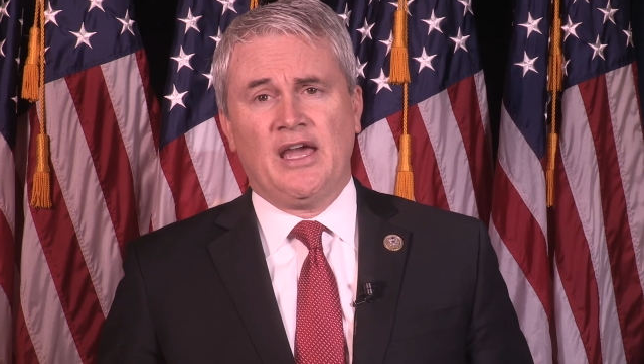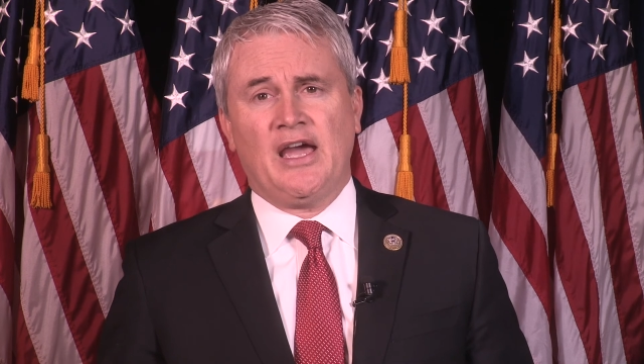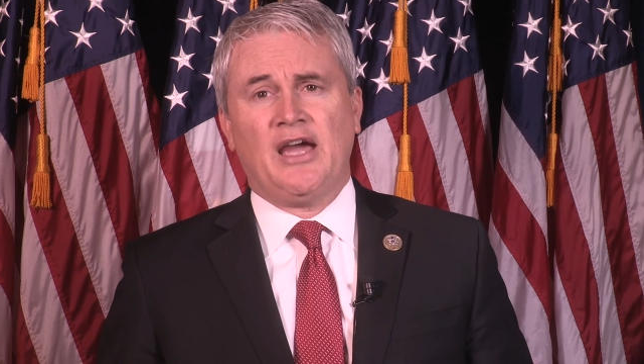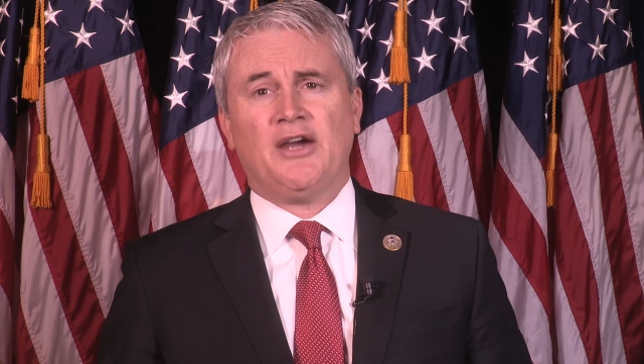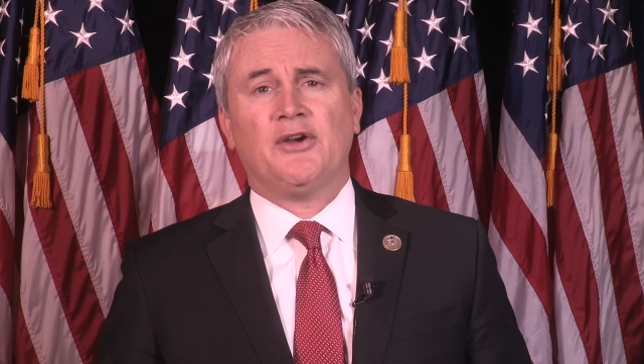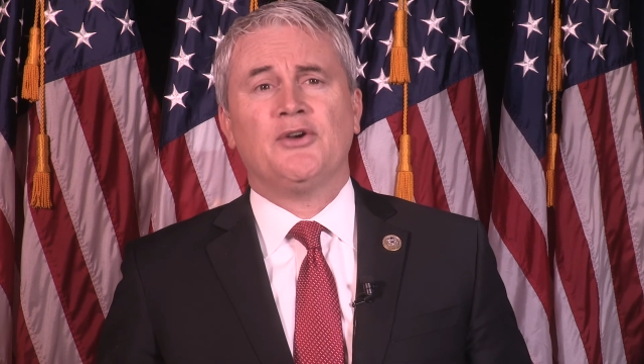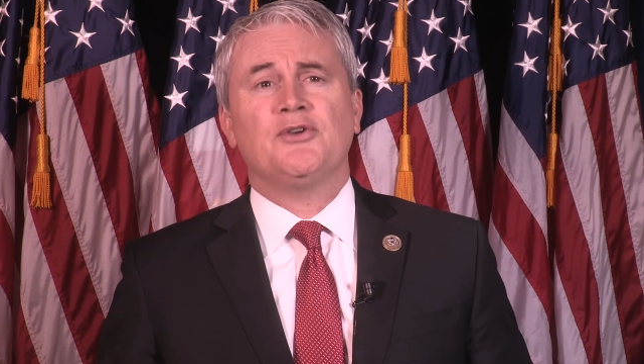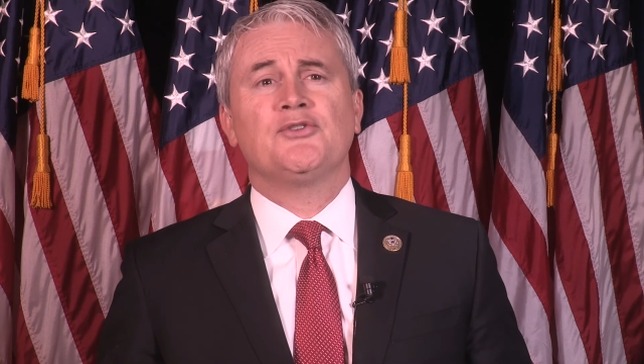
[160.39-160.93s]

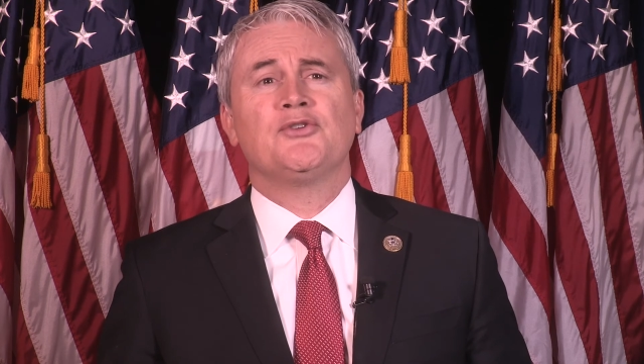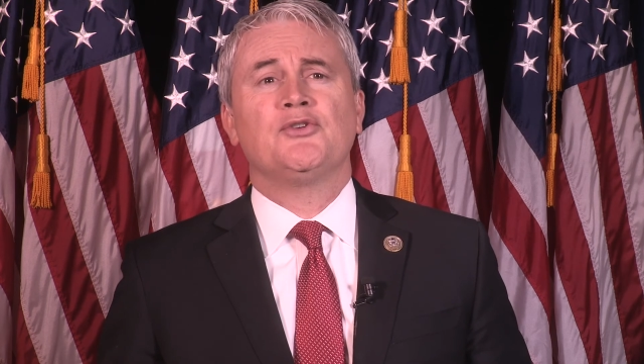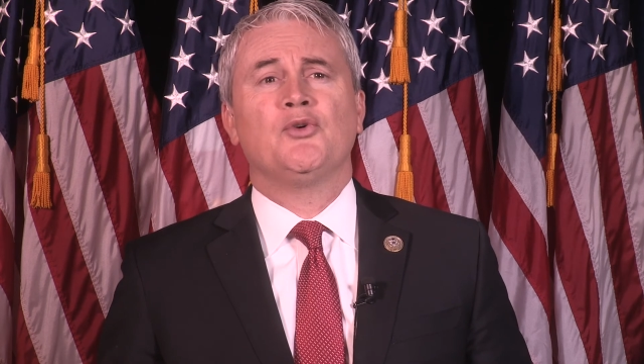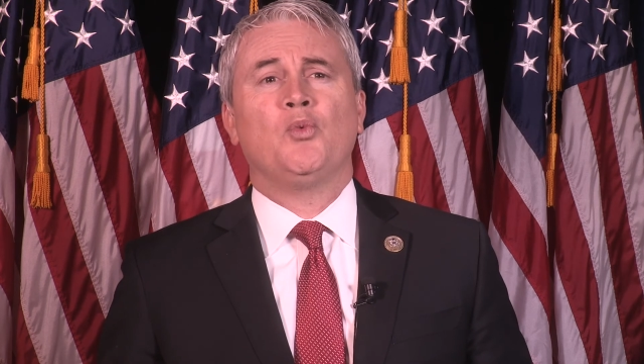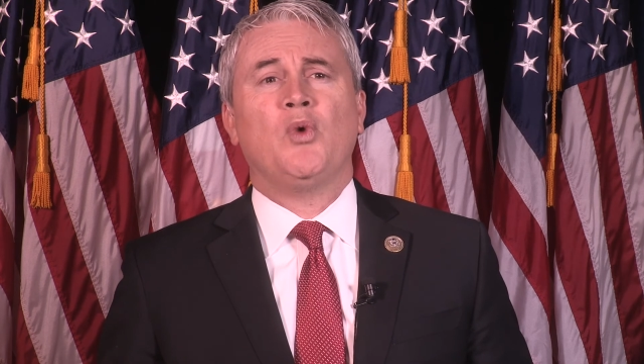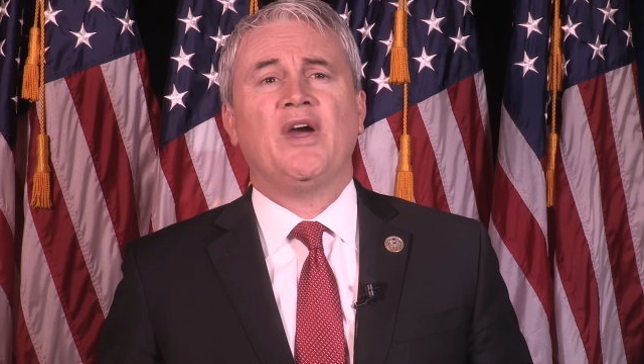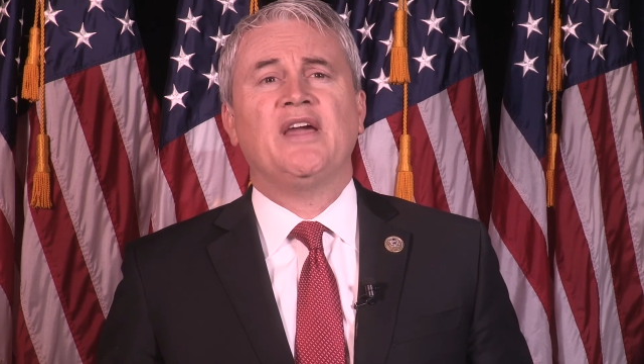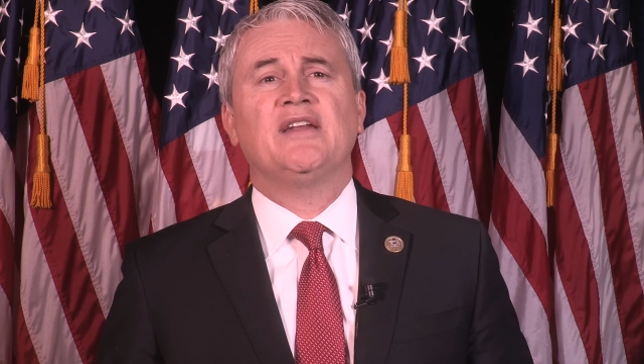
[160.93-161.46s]
I urge you
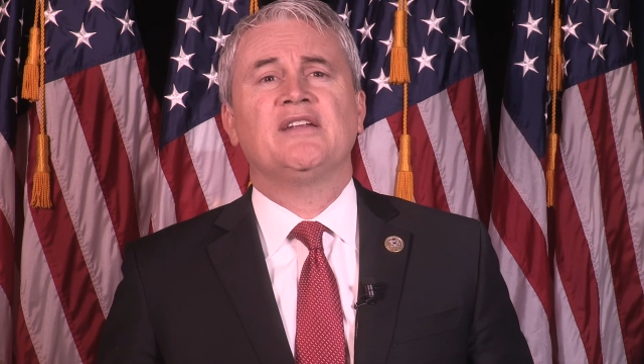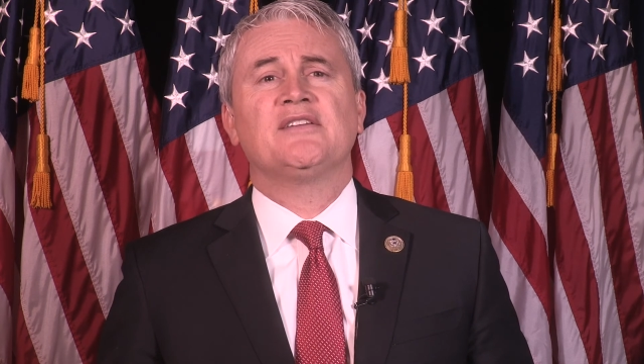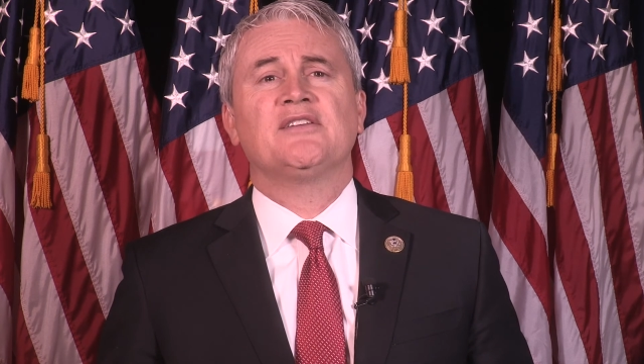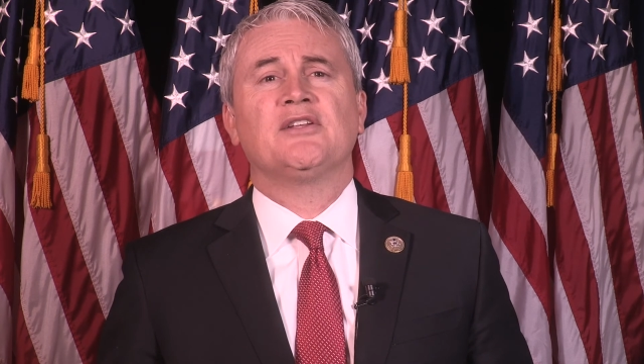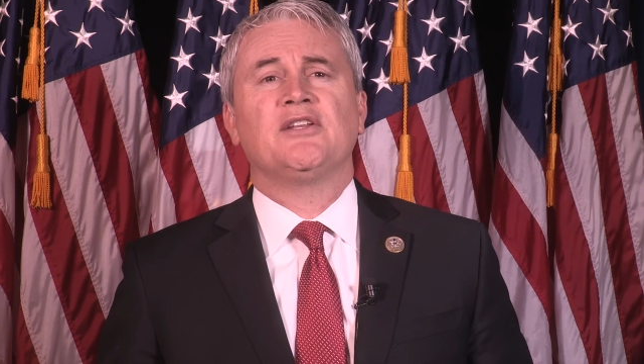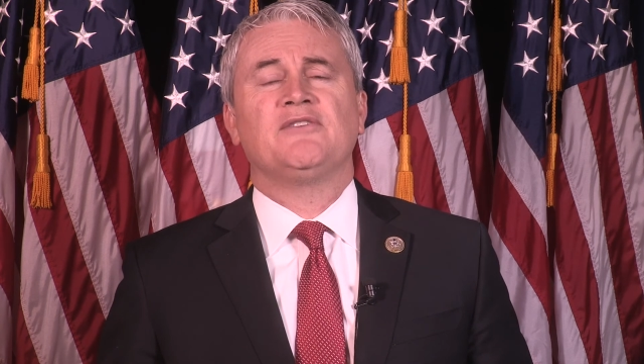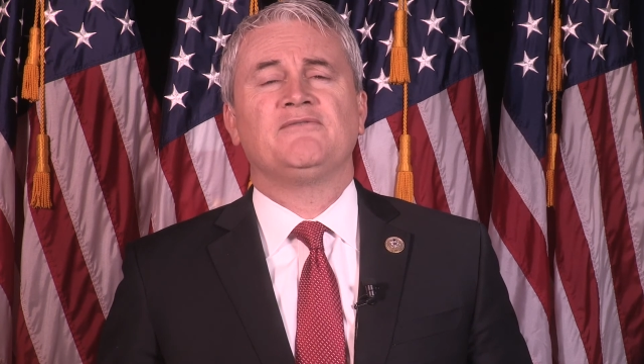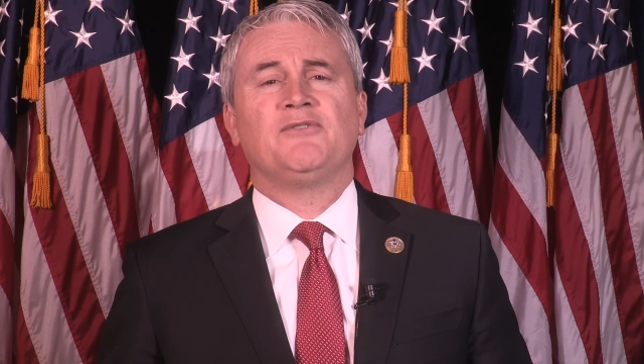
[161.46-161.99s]
to wait
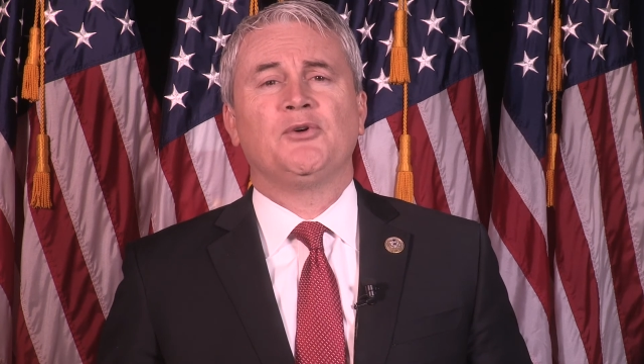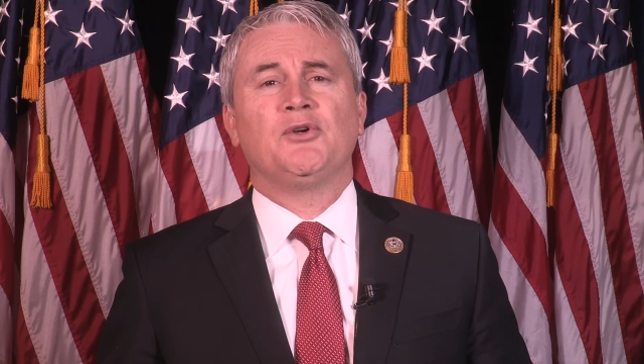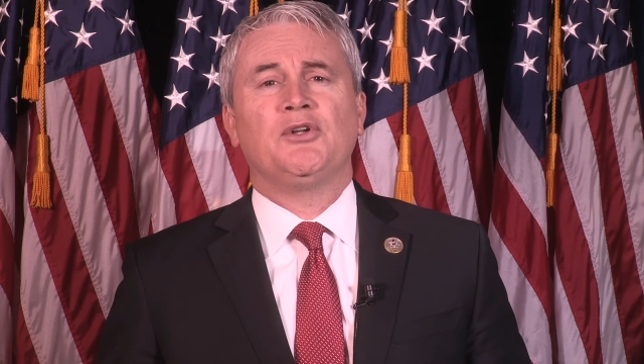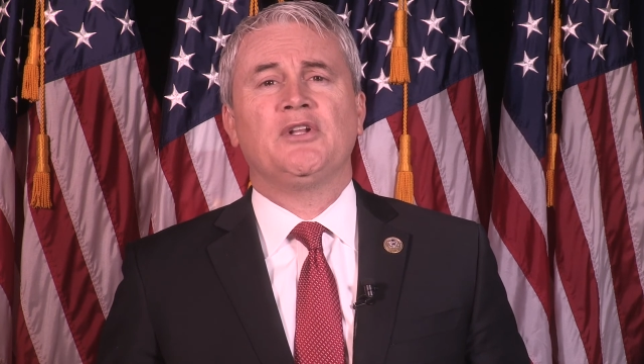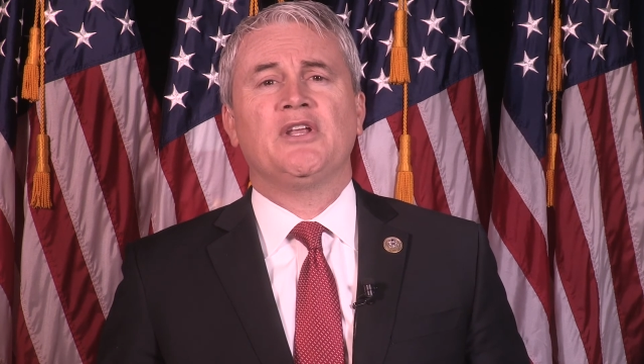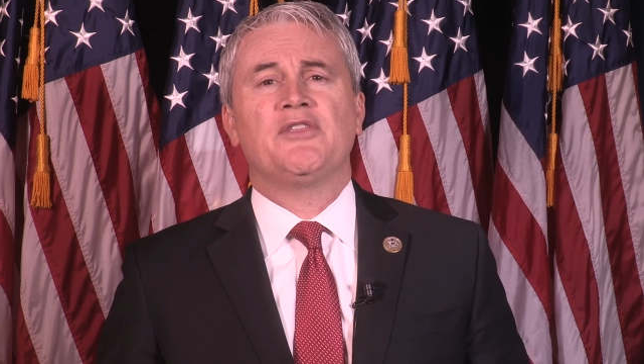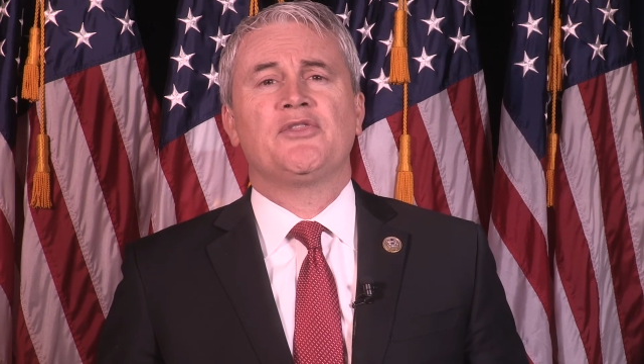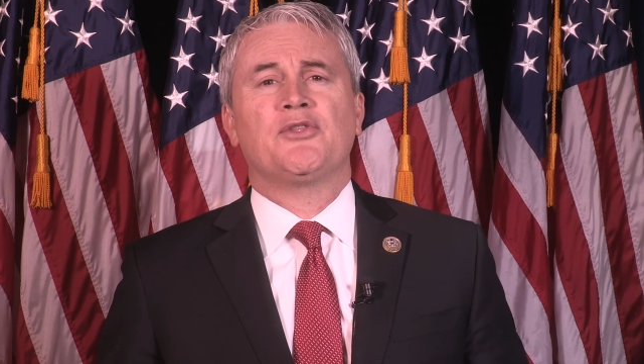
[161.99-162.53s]
until a
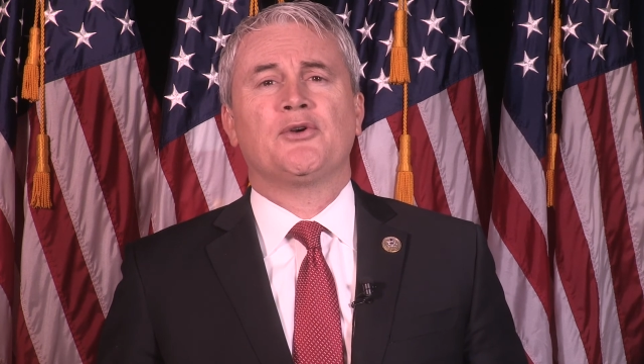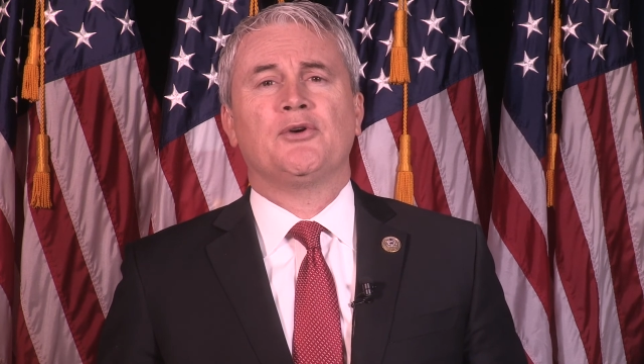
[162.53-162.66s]
full and